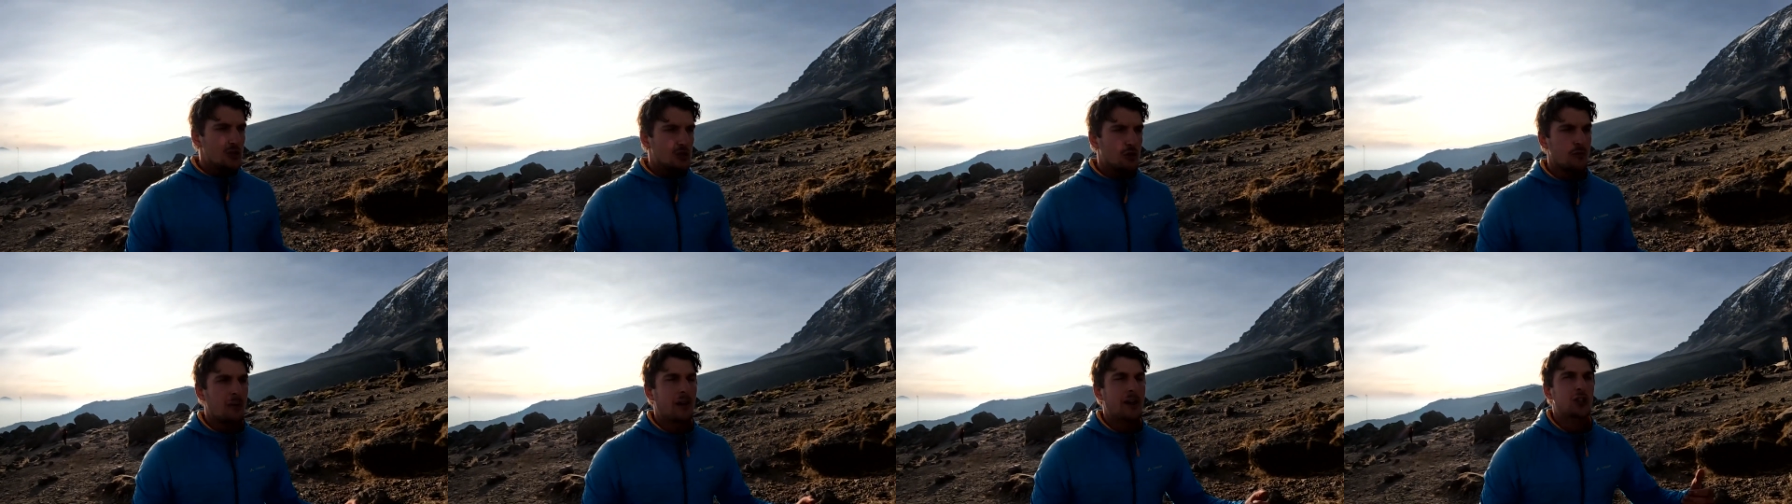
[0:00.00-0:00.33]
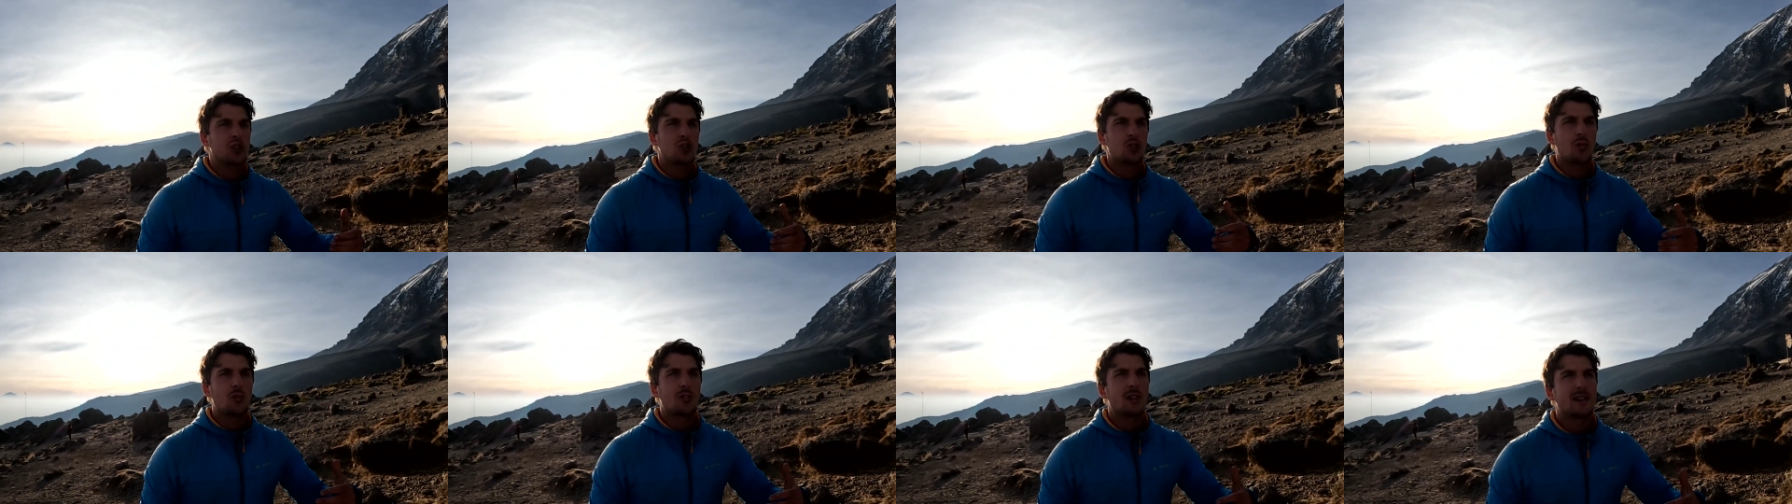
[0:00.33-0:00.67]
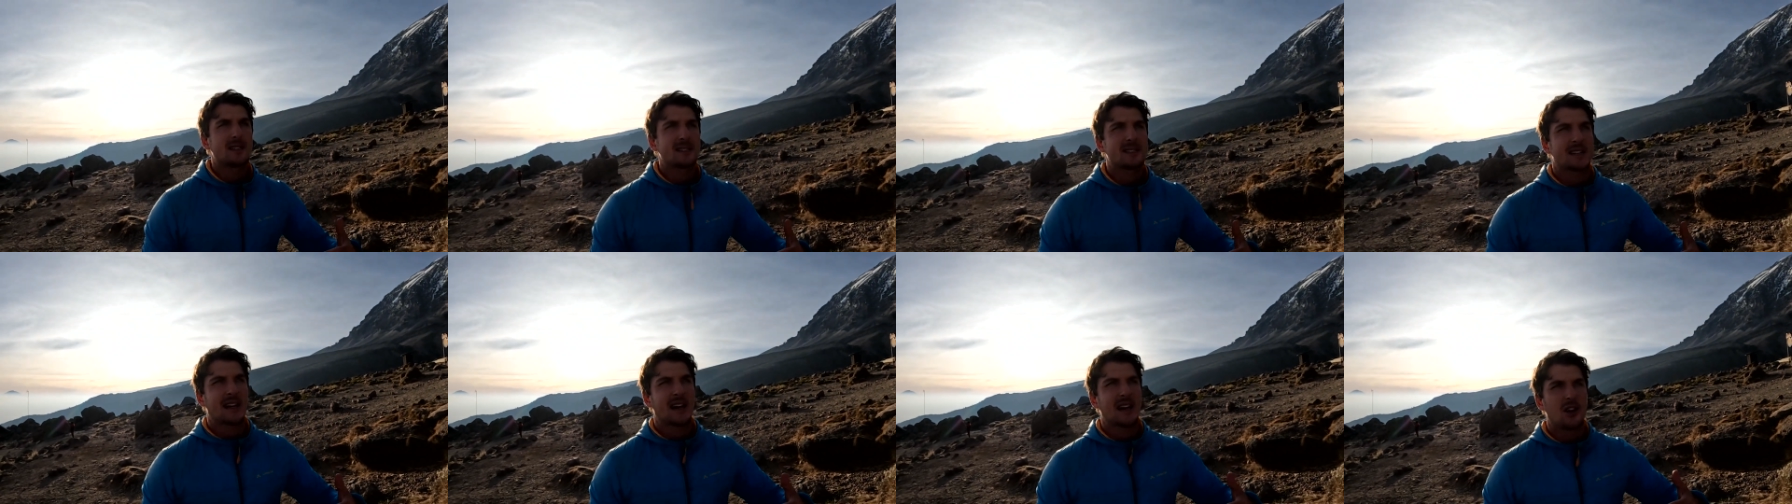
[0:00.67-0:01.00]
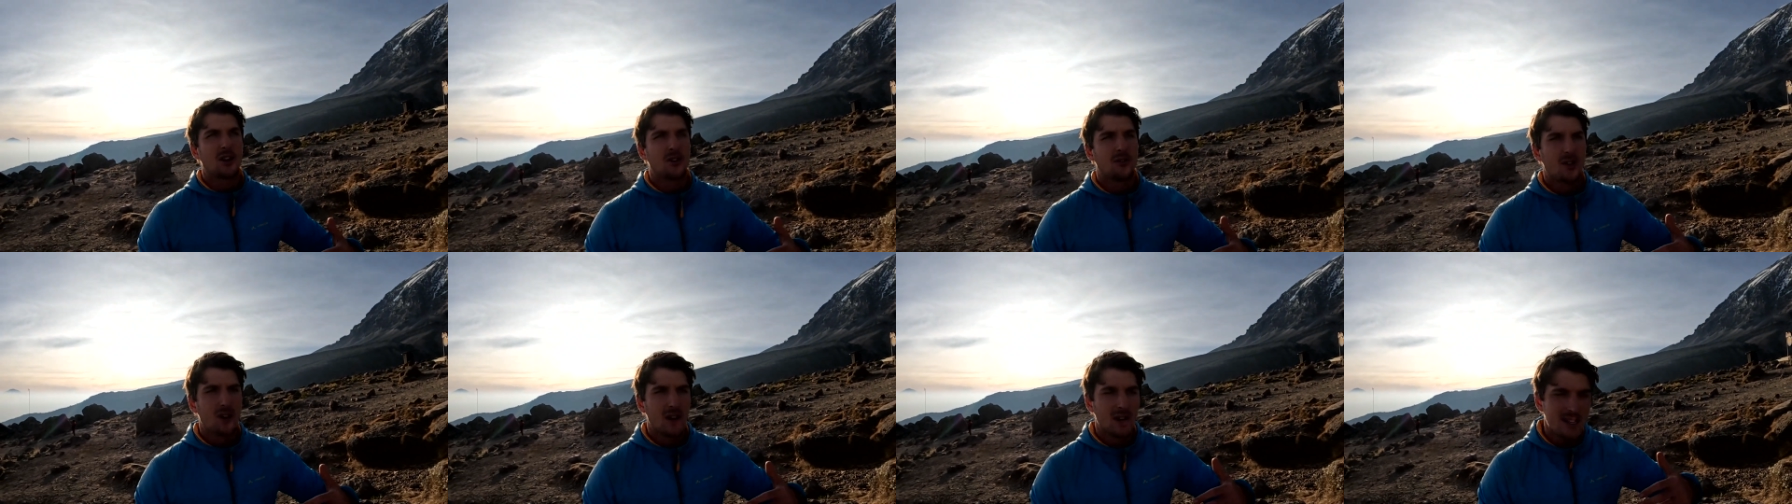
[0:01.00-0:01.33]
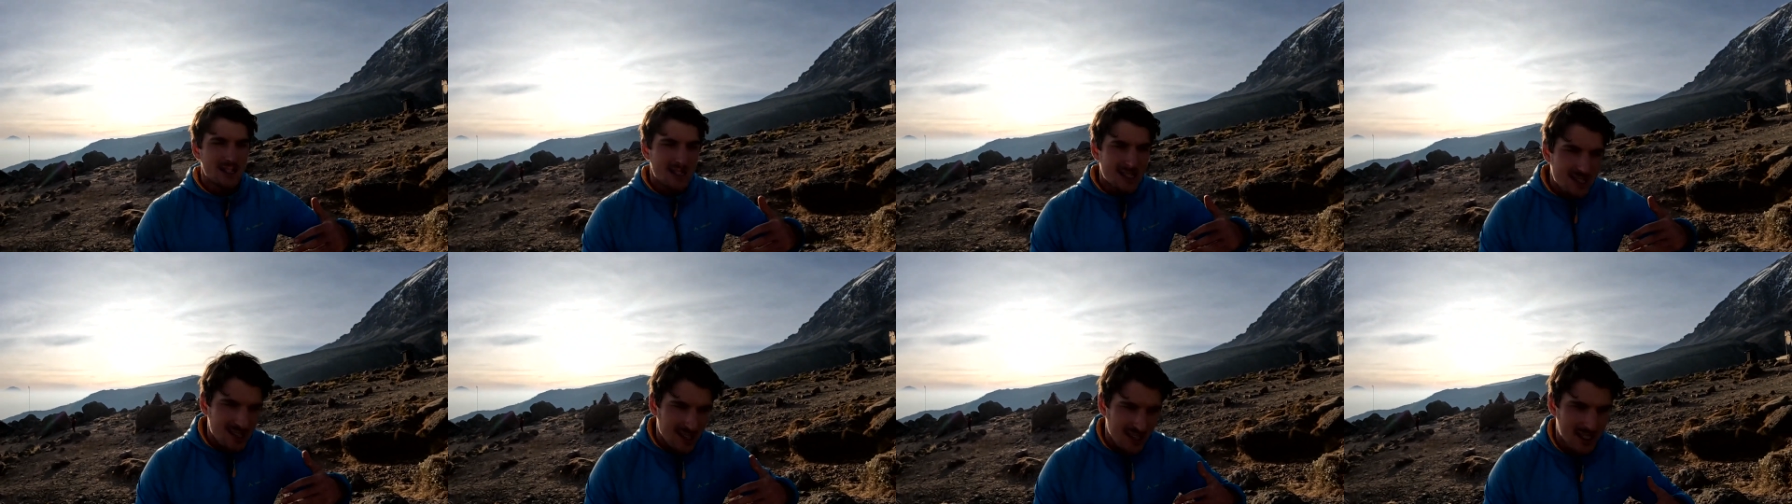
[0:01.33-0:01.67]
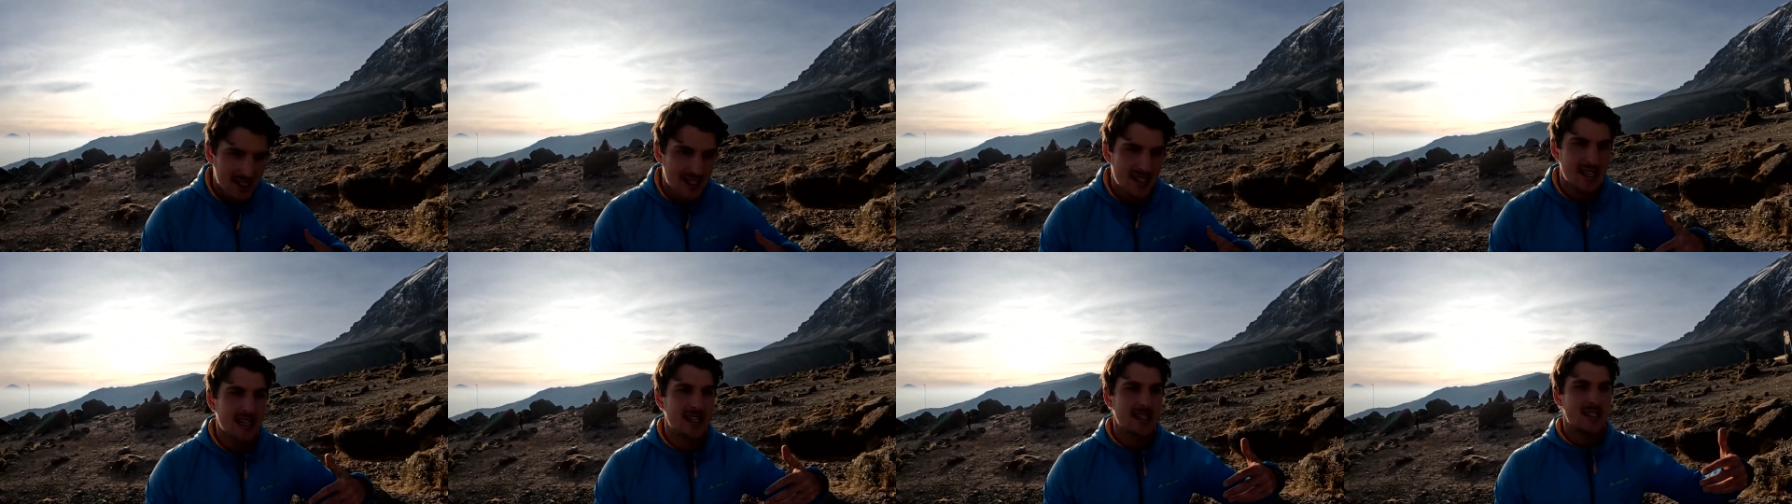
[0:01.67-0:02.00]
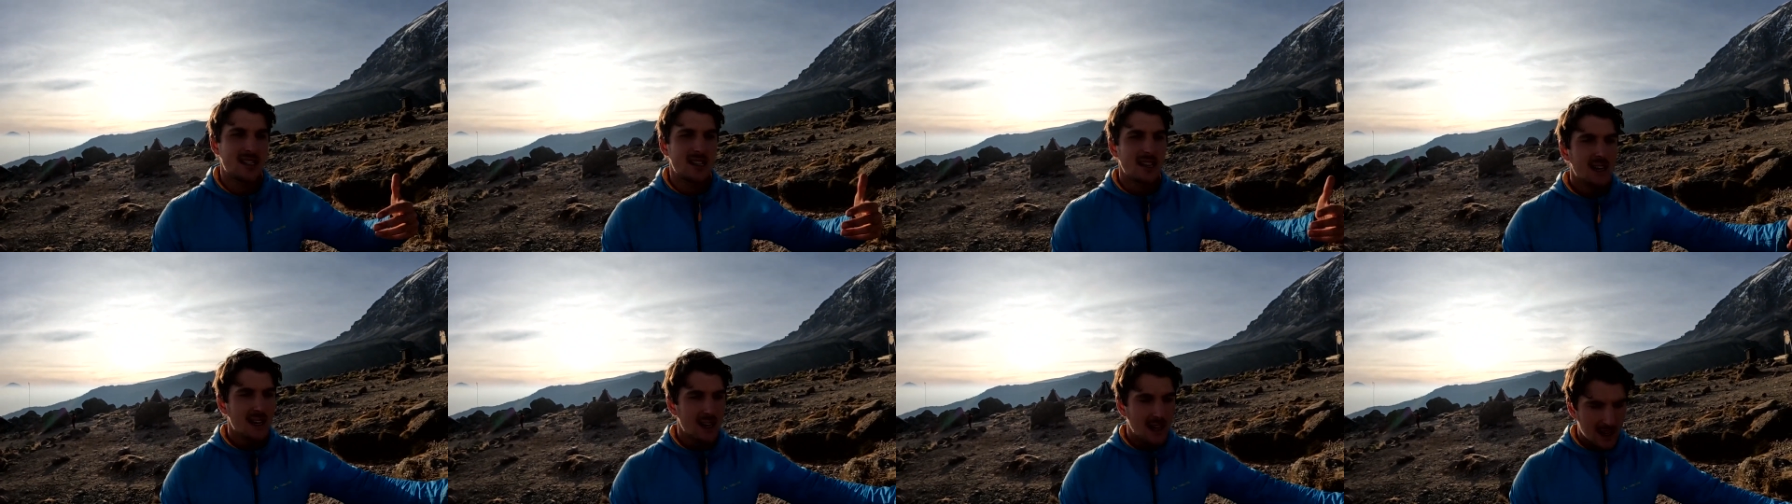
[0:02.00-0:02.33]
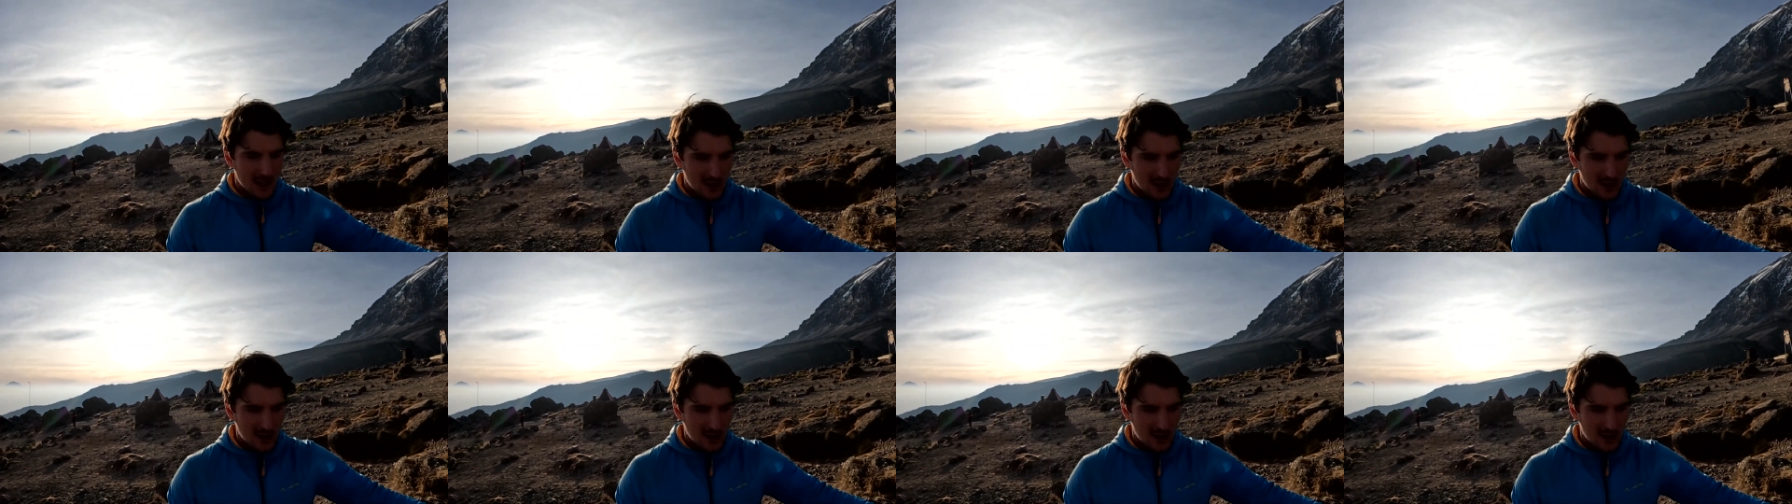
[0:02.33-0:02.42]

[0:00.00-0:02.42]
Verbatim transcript: to make sure that kind of success